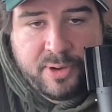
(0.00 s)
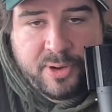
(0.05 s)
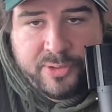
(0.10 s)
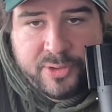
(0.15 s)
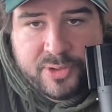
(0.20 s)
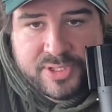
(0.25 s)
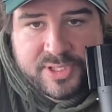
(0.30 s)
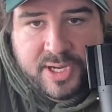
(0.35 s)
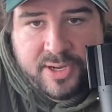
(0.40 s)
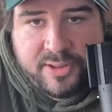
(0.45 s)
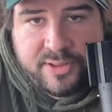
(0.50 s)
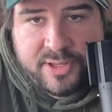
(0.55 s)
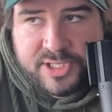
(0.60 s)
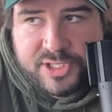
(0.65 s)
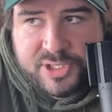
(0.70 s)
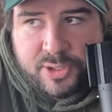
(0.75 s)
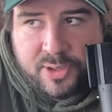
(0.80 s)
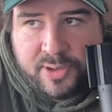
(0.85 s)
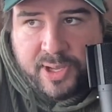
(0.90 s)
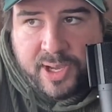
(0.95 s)
those kind of things.
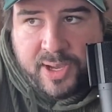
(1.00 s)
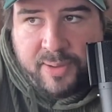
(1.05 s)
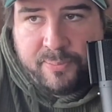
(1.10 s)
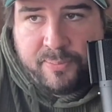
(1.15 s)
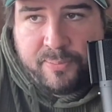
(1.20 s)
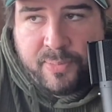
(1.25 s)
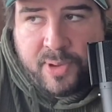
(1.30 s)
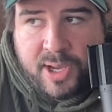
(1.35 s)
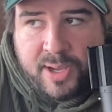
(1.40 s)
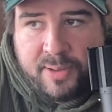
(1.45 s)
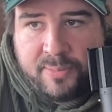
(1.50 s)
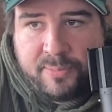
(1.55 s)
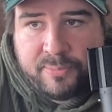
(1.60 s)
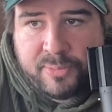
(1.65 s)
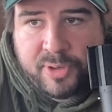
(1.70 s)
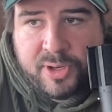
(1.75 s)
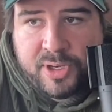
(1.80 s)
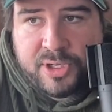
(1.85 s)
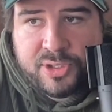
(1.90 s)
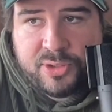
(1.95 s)
So I'm
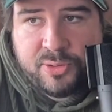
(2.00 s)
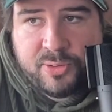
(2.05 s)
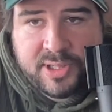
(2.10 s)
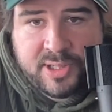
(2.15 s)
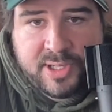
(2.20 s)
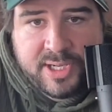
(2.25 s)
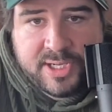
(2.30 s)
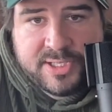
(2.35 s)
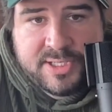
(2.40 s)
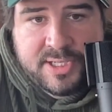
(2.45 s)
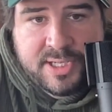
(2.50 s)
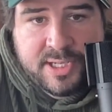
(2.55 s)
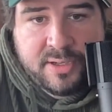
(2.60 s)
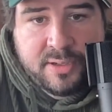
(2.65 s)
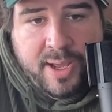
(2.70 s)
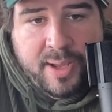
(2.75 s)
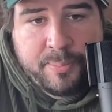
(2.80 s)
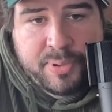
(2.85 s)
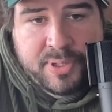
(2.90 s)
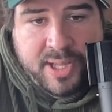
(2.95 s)
going to do a LinkedIn
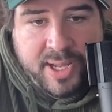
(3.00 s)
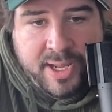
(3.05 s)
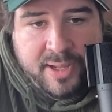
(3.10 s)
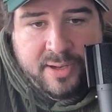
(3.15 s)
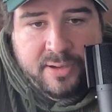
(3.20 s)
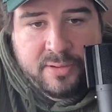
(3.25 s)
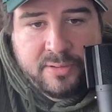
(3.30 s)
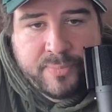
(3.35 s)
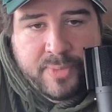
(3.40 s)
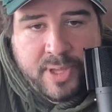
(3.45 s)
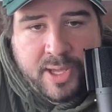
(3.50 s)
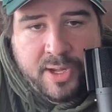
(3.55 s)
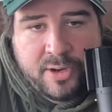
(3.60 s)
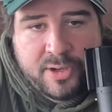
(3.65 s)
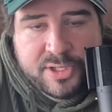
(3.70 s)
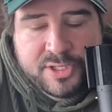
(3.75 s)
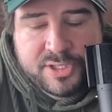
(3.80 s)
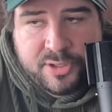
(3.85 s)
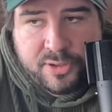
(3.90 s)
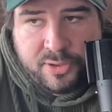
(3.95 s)
plan, and
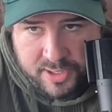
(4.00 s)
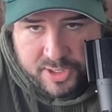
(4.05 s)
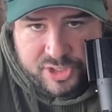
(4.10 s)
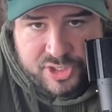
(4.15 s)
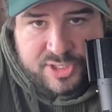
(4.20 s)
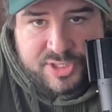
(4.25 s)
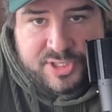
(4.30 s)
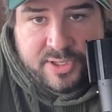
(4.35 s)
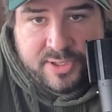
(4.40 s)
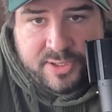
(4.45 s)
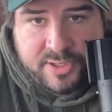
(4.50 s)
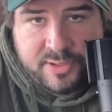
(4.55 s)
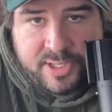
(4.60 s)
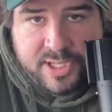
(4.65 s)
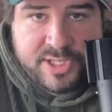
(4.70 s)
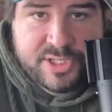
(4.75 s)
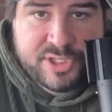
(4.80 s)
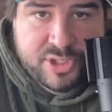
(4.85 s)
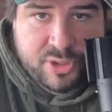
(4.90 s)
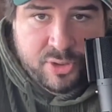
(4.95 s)
also just an
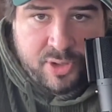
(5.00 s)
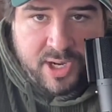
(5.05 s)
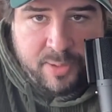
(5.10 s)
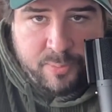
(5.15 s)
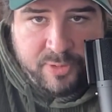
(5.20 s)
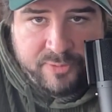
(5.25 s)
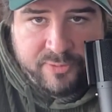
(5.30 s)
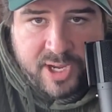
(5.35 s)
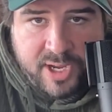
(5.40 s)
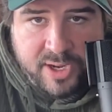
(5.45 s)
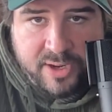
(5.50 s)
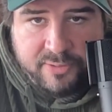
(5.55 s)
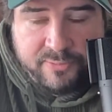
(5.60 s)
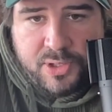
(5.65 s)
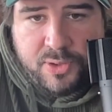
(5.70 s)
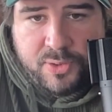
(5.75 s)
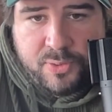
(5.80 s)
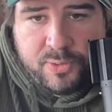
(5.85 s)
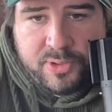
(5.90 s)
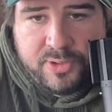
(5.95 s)
Instagram.
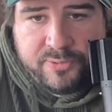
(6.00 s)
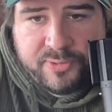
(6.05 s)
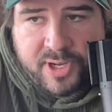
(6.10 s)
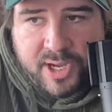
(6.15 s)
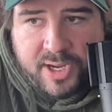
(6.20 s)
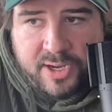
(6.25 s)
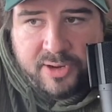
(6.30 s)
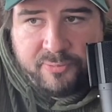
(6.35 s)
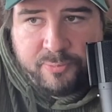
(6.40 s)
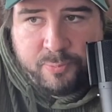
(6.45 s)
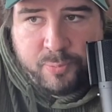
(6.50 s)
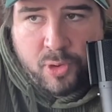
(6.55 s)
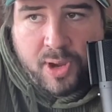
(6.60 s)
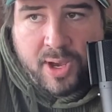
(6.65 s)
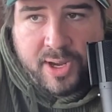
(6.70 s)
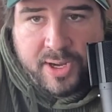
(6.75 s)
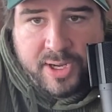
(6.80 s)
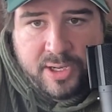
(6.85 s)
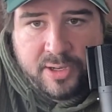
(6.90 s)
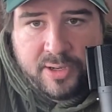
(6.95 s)
We've kind of
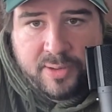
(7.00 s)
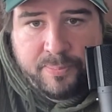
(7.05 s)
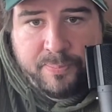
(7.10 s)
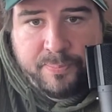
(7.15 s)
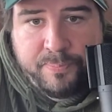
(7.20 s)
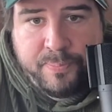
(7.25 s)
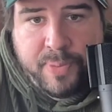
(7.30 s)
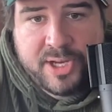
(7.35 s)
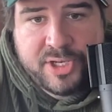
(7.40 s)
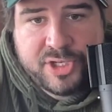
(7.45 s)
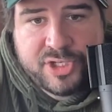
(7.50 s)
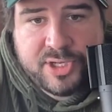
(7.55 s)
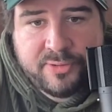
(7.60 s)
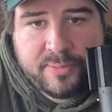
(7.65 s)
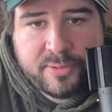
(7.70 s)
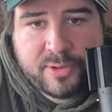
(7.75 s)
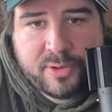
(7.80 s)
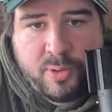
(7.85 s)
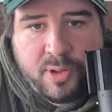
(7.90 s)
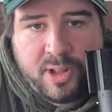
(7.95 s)
brought in a bunch
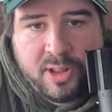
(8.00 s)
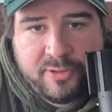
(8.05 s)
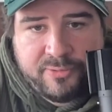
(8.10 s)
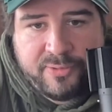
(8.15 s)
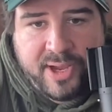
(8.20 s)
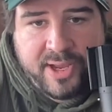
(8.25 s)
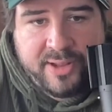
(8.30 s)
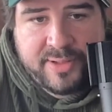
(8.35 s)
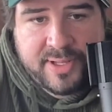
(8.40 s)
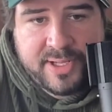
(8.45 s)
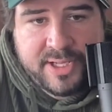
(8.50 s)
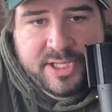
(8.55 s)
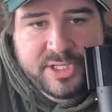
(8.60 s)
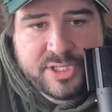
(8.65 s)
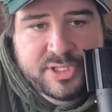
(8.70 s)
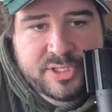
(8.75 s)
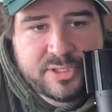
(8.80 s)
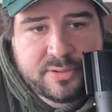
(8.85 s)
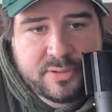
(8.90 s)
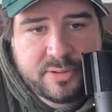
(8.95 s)
of qualified
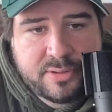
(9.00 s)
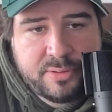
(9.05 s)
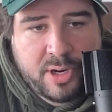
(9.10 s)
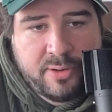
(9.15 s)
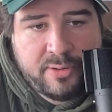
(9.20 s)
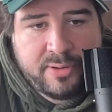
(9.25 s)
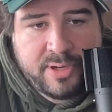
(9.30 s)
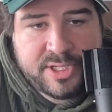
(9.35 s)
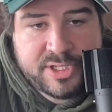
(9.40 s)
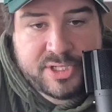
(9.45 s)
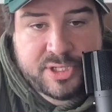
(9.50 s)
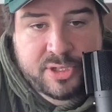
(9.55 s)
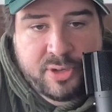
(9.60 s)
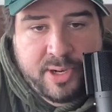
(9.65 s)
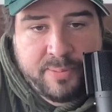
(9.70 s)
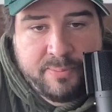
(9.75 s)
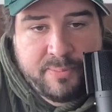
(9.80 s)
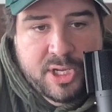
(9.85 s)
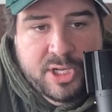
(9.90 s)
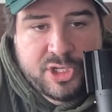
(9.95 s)
leads through our
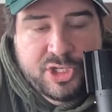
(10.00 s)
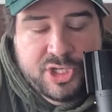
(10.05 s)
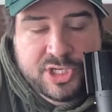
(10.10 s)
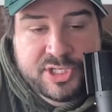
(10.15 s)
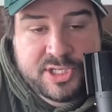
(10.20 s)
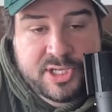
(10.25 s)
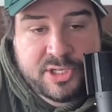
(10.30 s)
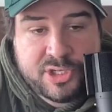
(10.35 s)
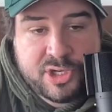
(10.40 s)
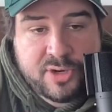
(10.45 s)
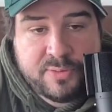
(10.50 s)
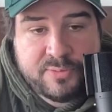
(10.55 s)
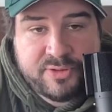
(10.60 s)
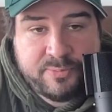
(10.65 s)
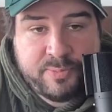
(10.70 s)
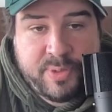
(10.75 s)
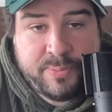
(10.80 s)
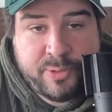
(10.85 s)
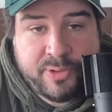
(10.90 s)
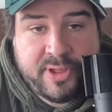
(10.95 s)
Instagram, just in terms of
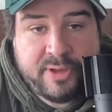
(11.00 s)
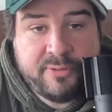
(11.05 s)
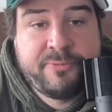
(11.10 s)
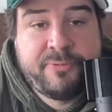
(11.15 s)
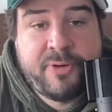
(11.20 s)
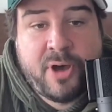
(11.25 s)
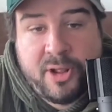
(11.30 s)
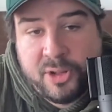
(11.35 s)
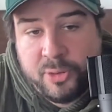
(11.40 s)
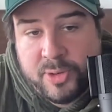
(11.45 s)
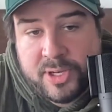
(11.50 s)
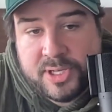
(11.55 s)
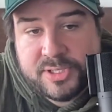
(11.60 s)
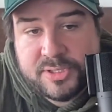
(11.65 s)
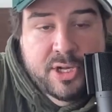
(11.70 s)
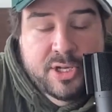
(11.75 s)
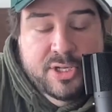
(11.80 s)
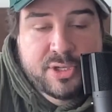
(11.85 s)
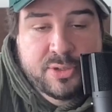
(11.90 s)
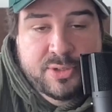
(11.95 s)
people that follow
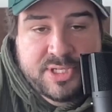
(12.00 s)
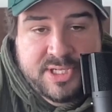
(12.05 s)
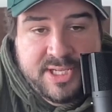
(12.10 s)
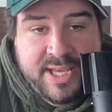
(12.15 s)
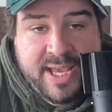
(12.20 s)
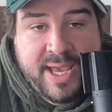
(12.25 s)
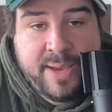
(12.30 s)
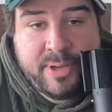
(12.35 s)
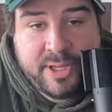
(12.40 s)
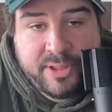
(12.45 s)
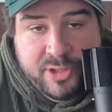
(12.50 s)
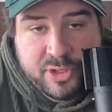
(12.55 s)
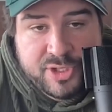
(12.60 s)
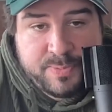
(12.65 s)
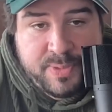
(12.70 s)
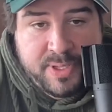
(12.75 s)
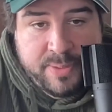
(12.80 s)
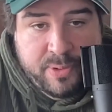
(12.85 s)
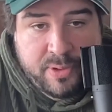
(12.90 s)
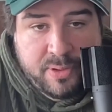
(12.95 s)
us. So DMing those
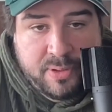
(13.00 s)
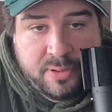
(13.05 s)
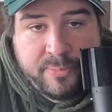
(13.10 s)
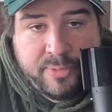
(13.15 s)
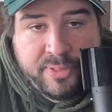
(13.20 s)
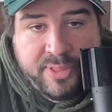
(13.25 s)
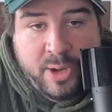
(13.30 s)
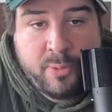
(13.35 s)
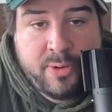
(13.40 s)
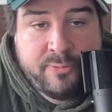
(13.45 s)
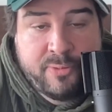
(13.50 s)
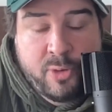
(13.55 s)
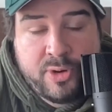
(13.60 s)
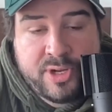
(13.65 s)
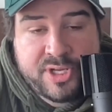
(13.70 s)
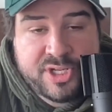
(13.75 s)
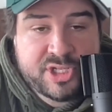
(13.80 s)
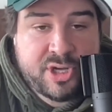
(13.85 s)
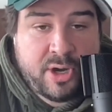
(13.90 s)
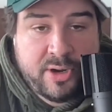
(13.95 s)
people that we've
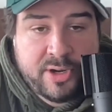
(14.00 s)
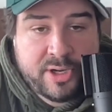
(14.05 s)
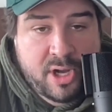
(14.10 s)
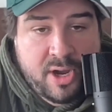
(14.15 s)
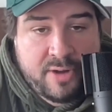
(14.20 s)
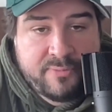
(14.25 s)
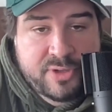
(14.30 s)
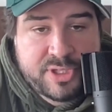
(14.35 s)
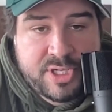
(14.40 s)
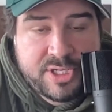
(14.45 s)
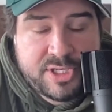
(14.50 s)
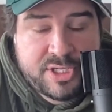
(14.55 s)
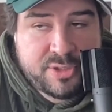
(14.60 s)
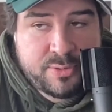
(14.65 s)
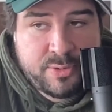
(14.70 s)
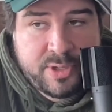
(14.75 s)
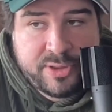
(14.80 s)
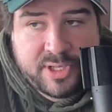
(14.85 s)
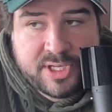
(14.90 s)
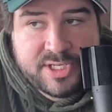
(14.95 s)
already started conversations
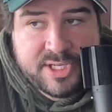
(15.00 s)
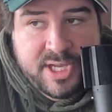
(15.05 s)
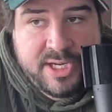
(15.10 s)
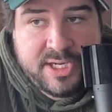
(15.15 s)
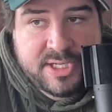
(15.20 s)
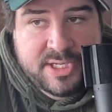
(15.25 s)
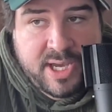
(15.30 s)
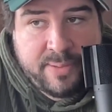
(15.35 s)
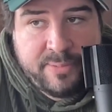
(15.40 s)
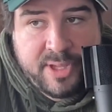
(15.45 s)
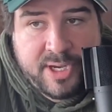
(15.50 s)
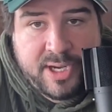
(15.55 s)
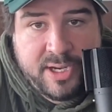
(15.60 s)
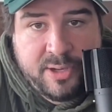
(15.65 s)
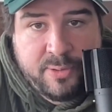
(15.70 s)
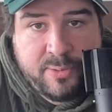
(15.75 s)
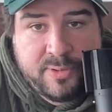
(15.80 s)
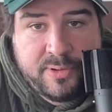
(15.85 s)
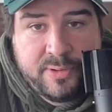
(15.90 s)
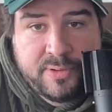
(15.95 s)
with, because anytime that
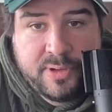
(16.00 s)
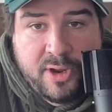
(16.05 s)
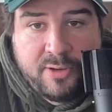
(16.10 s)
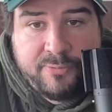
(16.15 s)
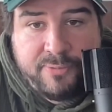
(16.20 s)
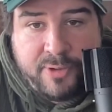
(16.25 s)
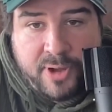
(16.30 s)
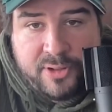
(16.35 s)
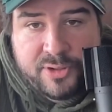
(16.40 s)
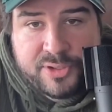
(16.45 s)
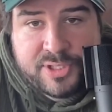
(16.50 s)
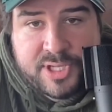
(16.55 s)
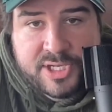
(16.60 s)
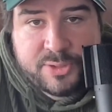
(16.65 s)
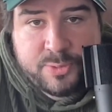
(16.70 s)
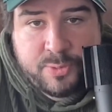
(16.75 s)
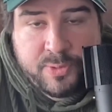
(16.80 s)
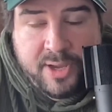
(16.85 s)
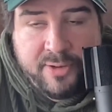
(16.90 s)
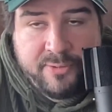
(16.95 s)
anyone follows
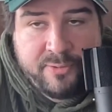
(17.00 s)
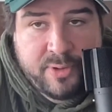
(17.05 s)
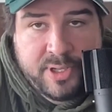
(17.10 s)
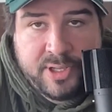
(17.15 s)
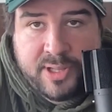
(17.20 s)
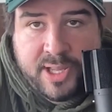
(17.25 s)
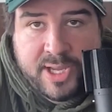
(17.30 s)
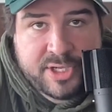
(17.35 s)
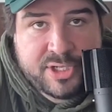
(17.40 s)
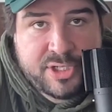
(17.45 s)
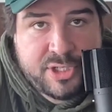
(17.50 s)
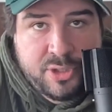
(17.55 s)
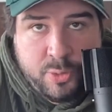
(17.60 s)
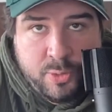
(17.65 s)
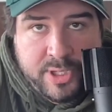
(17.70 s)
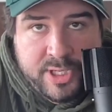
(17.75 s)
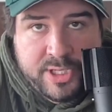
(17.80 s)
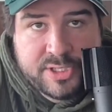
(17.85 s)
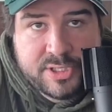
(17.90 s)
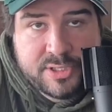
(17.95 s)
us, every like 2
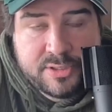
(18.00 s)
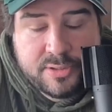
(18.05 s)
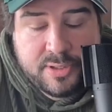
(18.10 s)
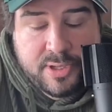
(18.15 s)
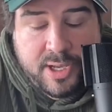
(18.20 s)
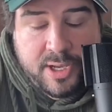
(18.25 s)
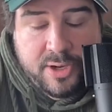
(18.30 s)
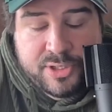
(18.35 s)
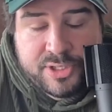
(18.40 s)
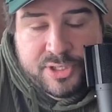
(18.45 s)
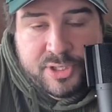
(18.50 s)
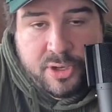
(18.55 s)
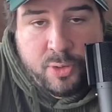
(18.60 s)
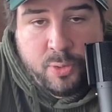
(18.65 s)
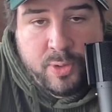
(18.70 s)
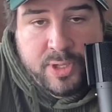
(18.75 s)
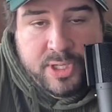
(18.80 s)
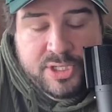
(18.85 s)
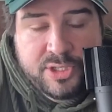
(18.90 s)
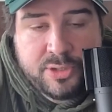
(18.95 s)
weeks or so,
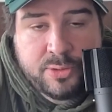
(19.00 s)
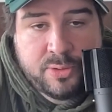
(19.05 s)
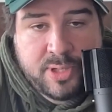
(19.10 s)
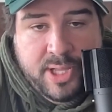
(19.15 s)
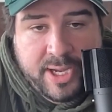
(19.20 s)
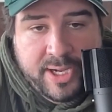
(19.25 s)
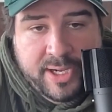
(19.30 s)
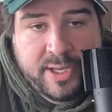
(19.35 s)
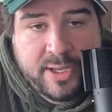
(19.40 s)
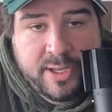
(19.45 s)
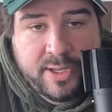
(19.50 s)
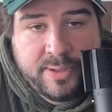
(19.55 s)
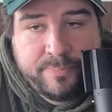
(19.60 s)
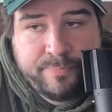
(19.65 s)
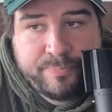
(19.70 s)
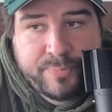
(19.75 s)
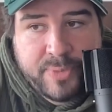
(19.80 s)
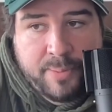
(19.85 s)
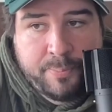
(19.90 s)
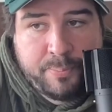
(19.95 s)
we do like
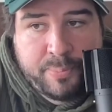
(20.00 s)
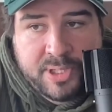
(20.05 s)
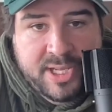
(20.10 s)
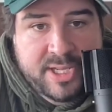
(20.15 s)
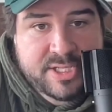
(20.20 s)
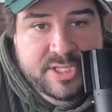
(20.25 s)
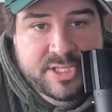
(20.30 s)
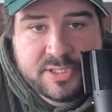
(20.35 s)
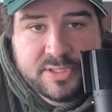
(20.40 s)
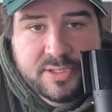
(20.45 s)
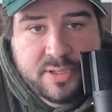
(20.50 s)
a blitz